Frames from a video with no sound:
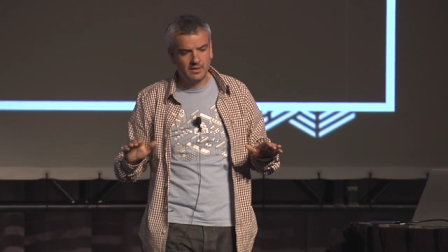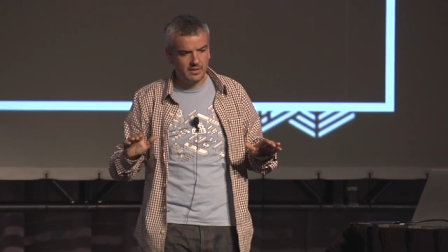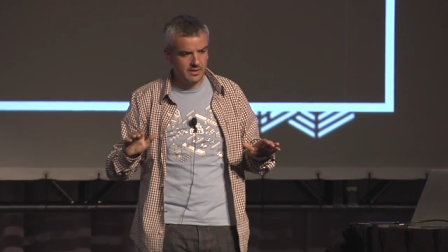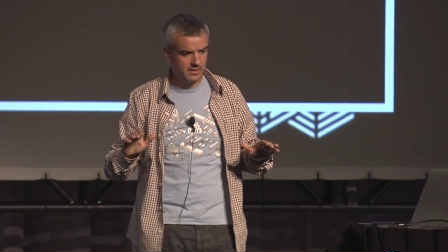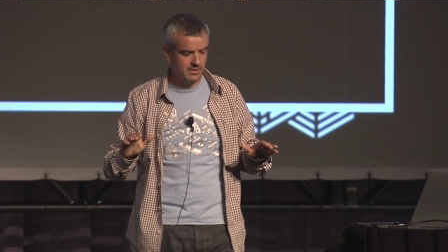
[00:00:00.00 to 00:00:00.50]

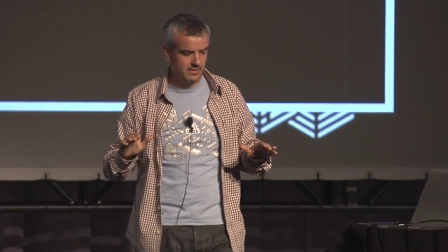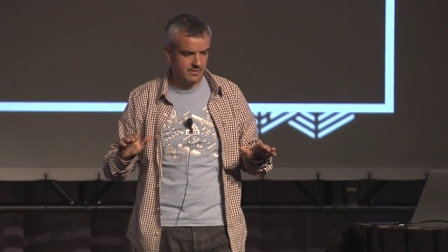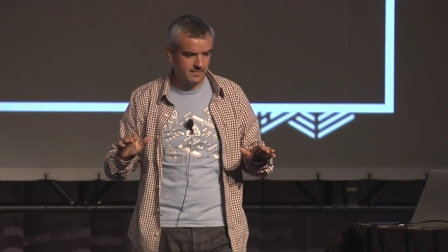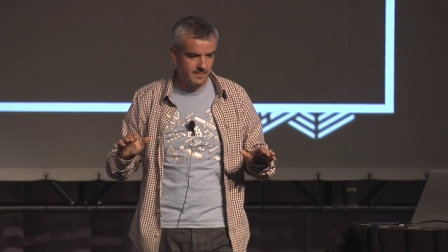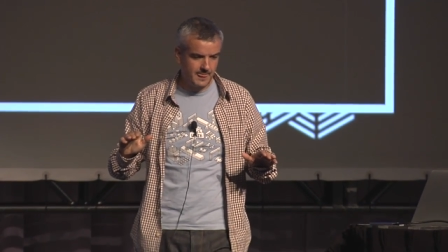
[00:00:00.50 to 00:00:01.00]

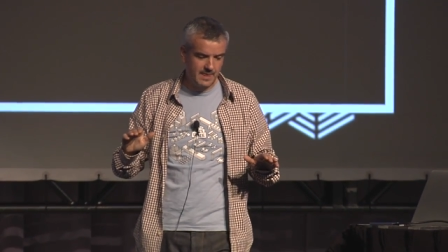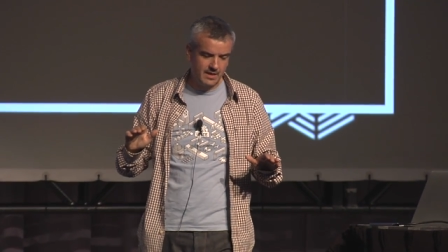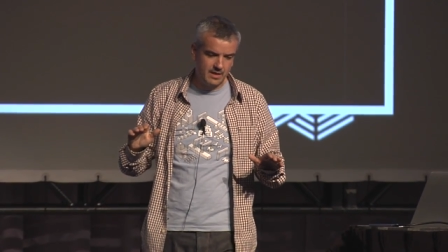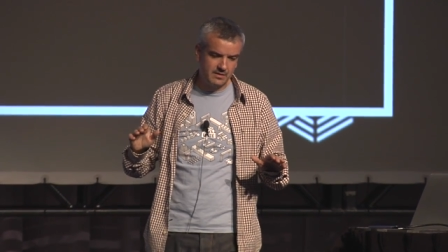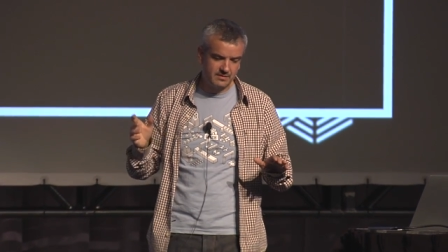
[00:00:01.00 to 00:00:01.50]

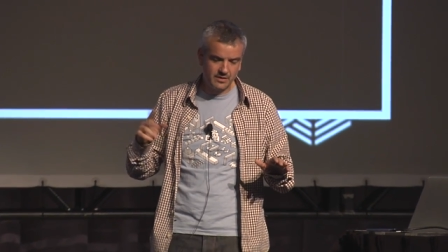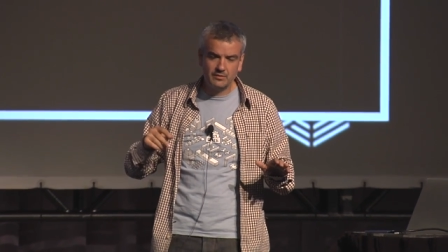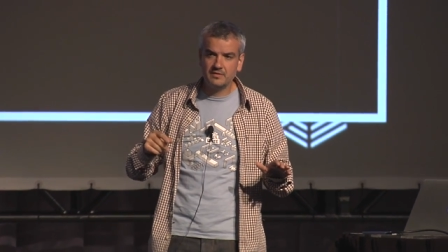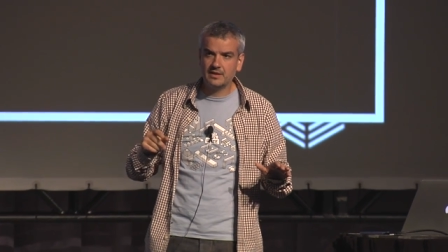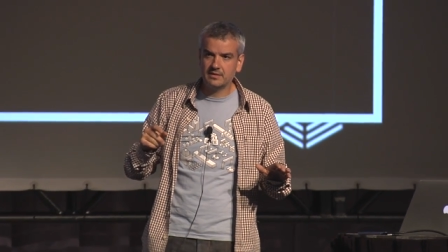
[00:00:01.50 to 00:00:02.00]
And the
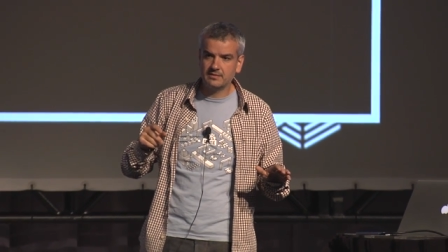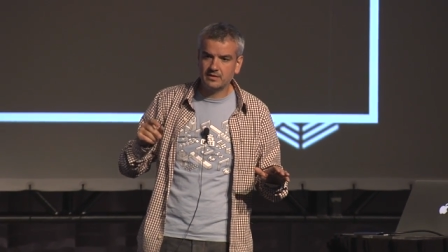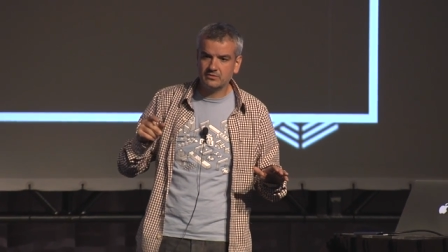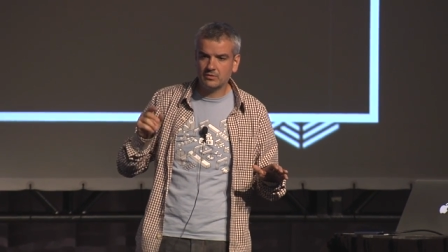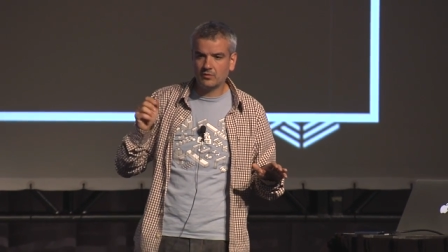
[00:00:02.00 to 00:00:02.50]
second thing is that
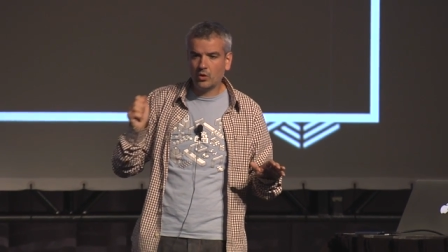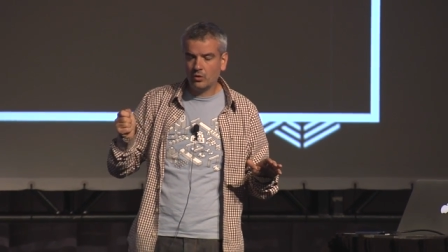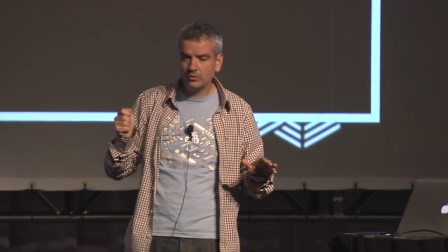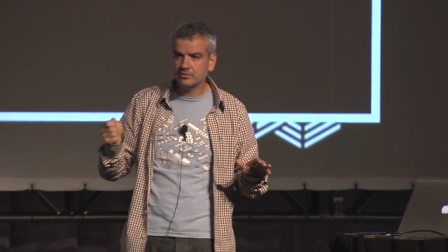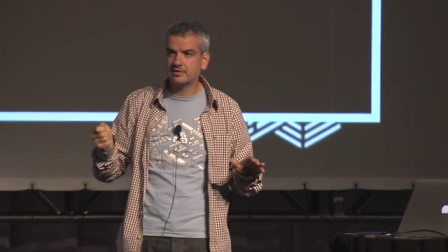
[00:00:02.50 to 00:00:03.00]
it sort of
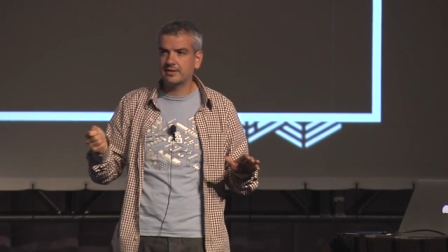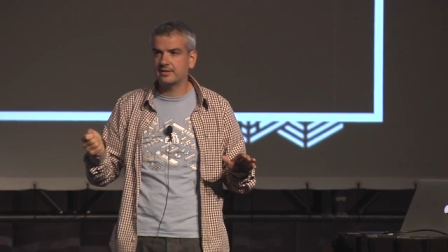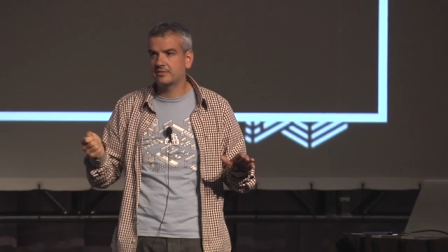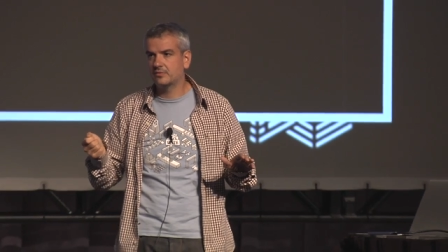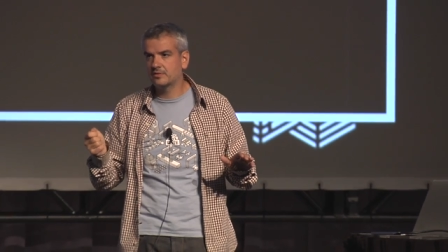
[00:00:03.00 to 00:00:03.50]
holds
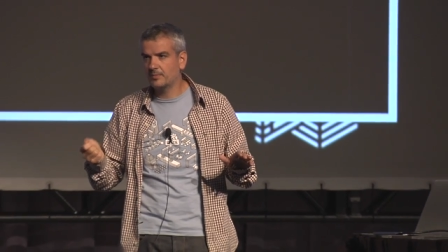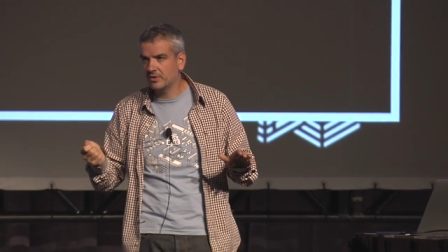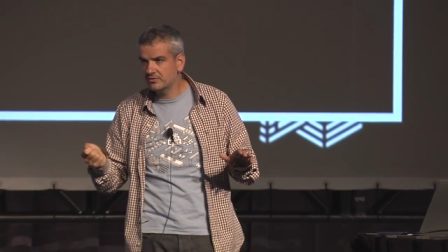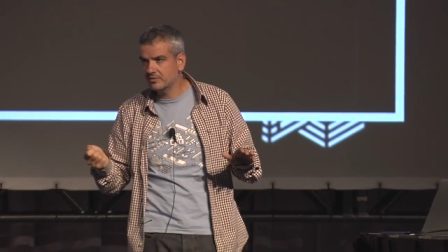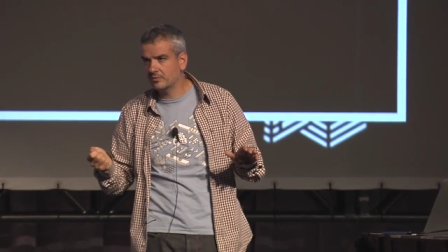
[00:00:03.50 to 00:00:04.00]
us
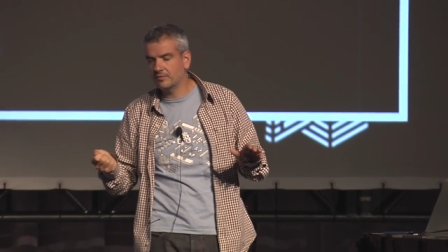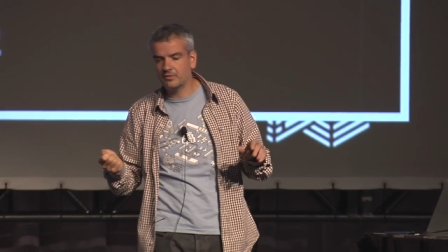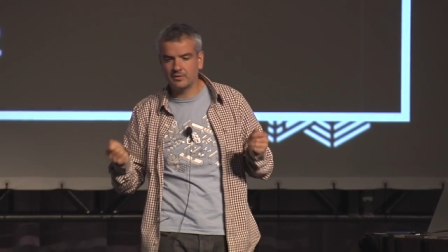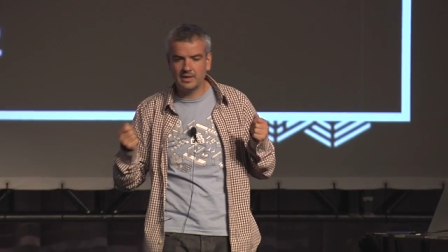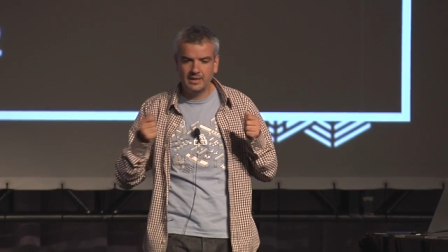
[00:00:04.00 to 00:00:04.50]
responsible
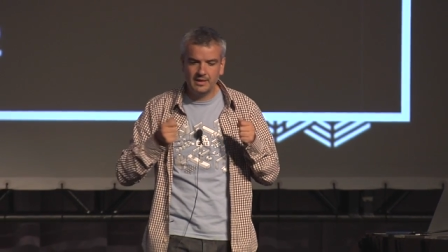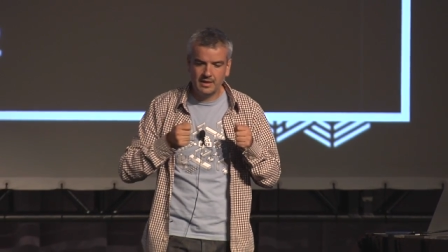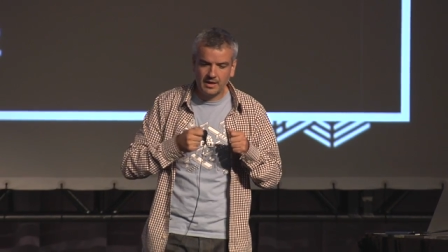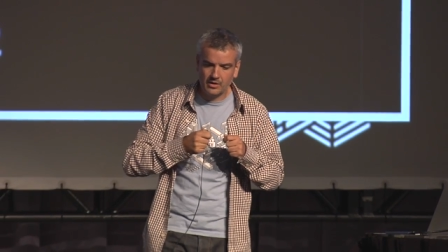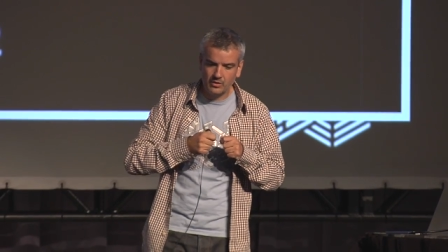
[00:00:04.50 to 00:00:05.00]
for
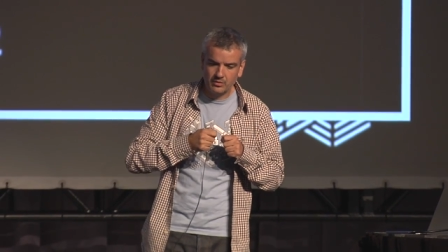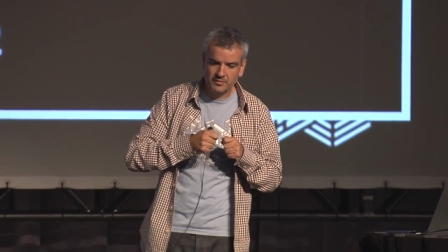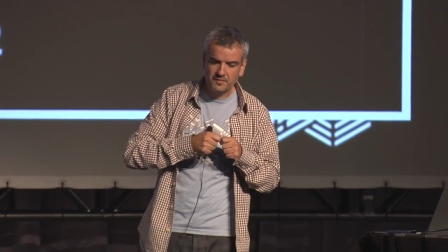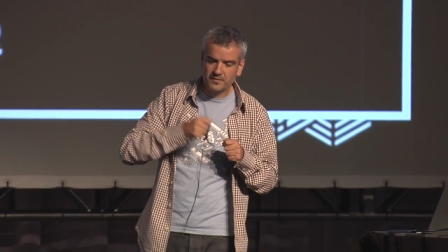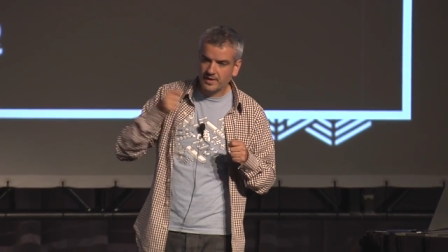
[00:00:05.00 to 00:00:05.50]
a lot
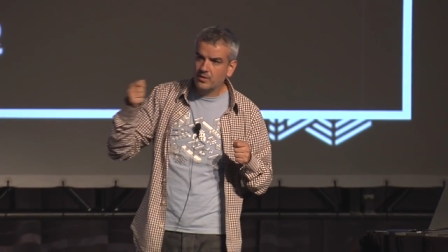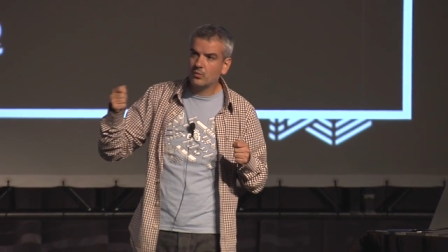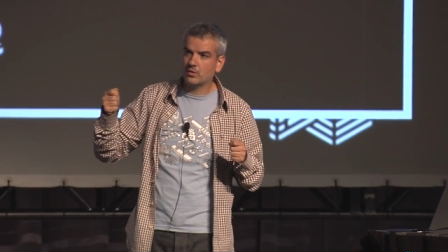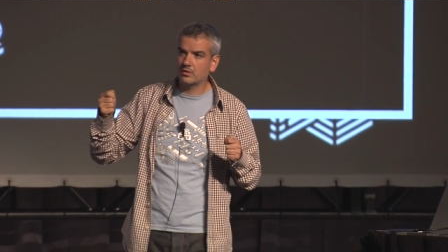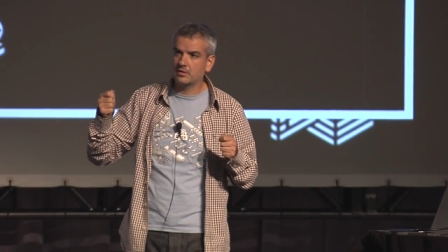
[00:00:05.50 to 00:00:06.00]
of
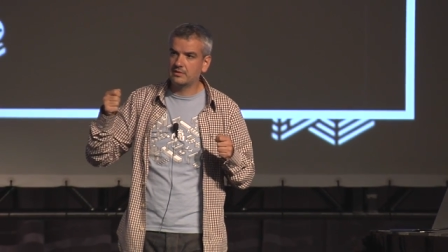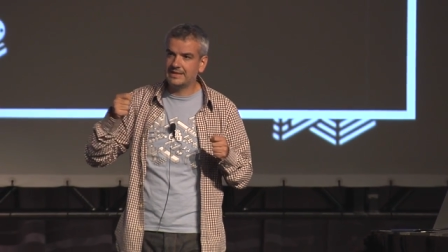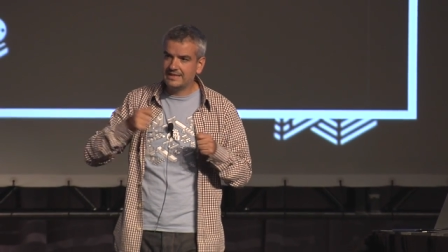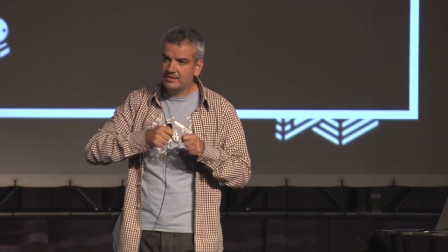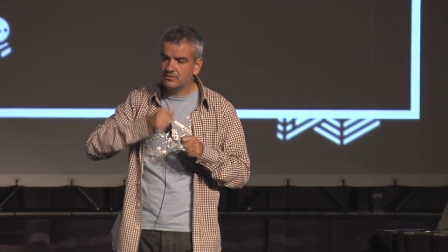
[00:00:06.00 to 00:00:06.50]
framework that
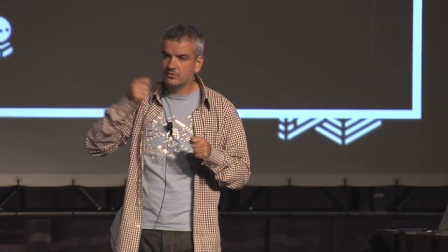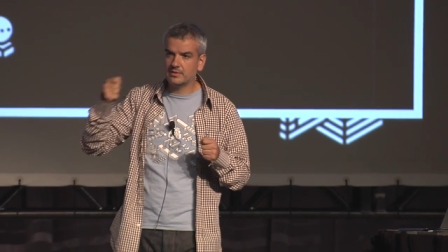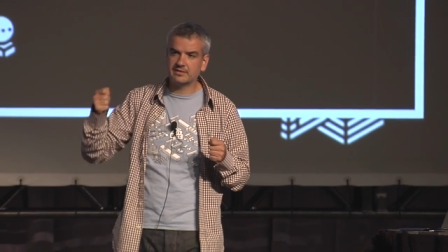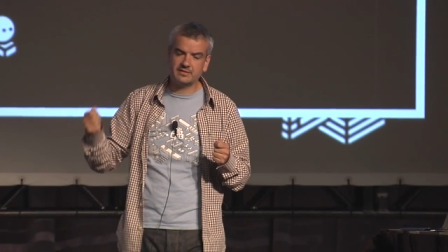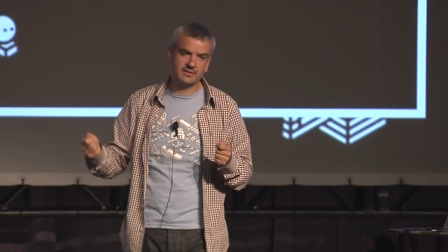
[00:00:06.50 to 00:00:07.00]
needs to
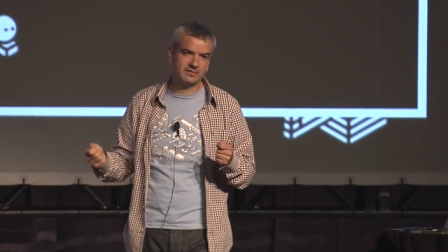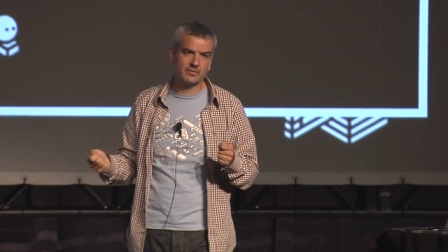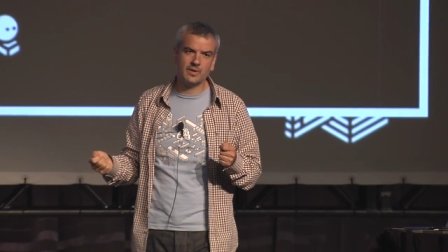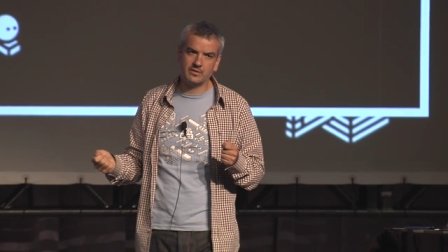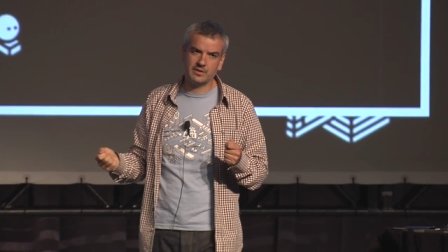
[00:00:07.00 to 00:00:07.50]
exist
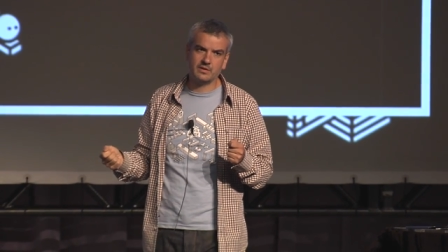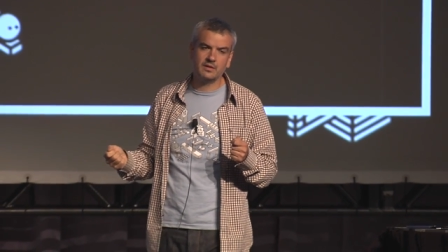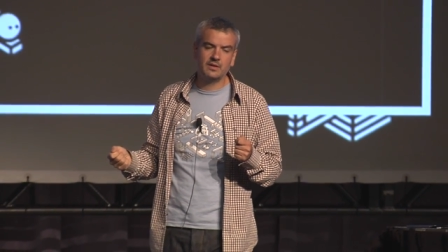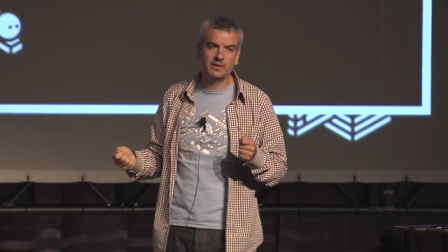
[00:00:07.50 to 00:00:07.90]
around there.